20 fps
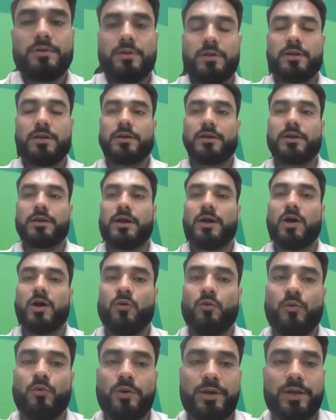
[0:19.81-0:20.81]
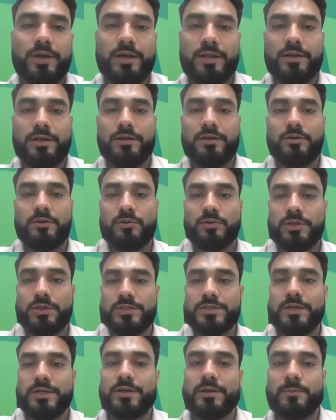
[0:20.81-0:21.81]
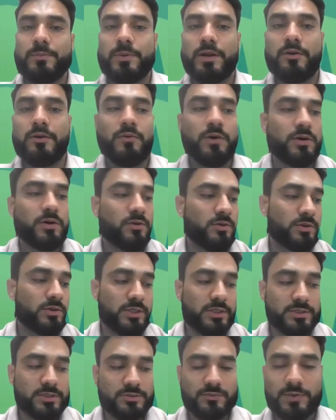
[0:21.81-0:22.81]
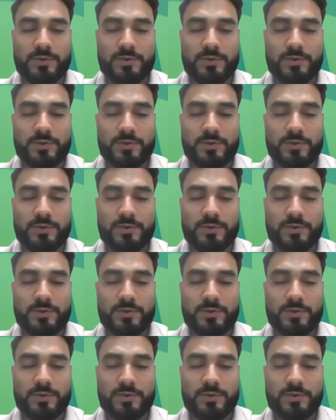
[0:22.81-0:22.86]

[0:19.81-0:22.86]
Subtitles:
like how we can do the setup and what all things